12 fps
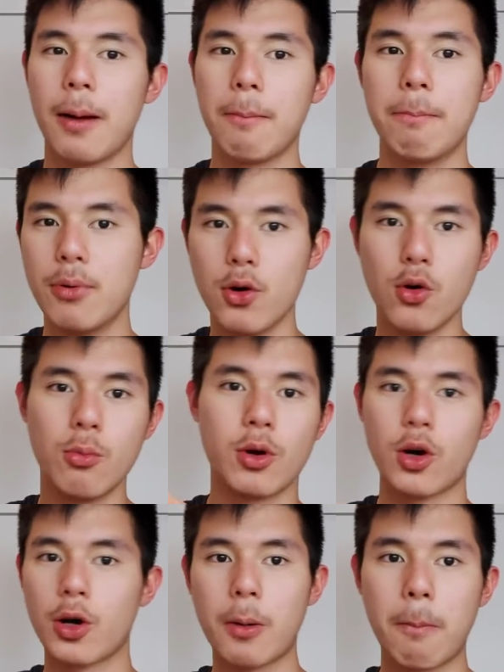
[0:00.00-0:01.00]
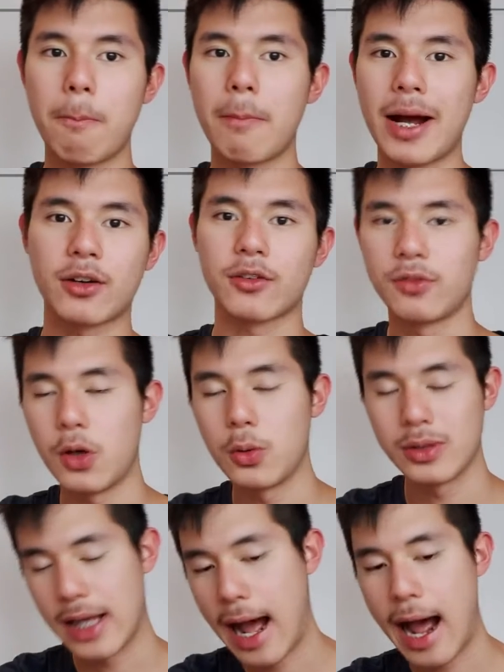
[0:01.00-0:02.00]
boomer
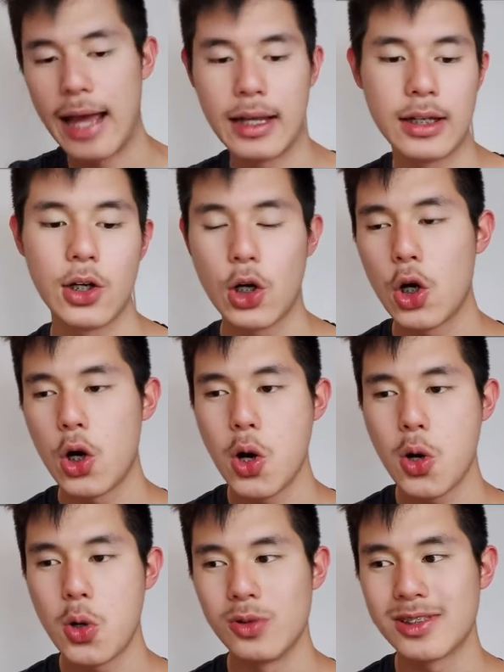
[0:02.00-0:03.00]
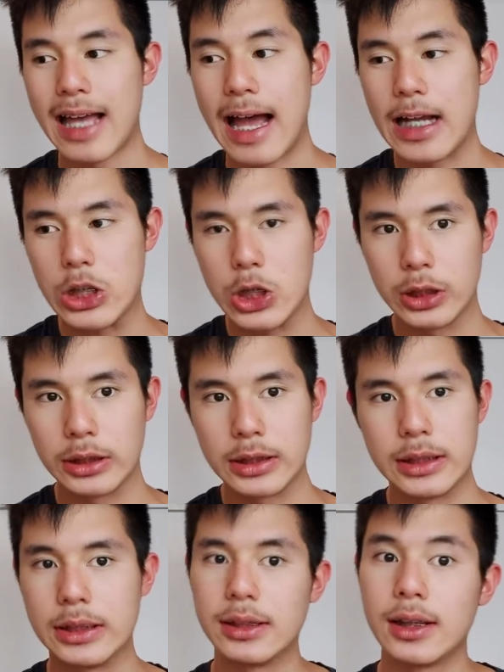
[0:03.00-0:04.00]
microphone guy who's
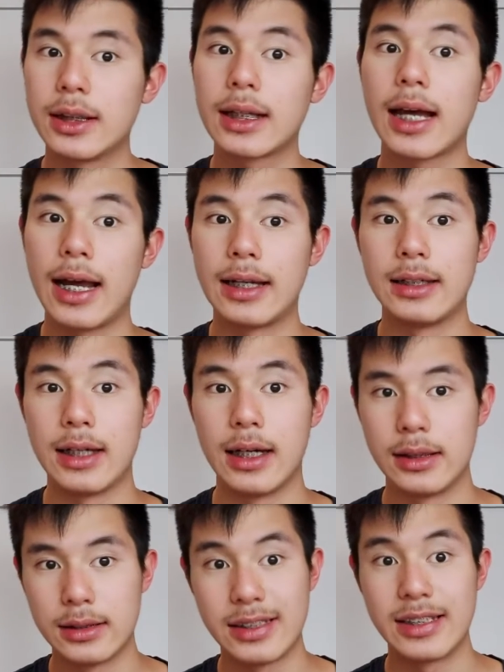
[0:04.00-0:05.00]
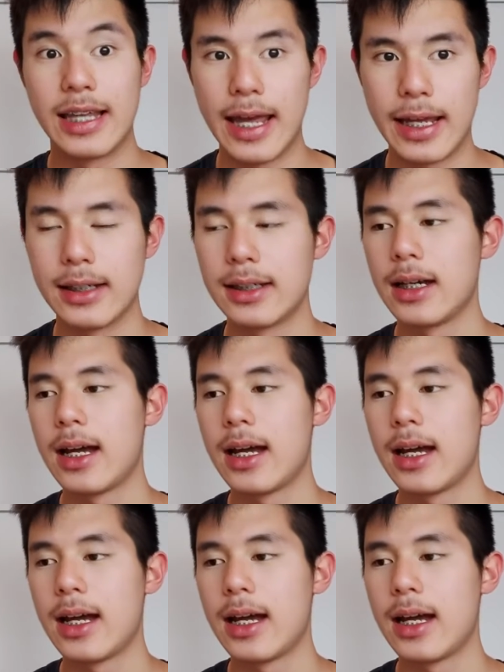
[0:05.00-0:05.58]
actually kinda gay.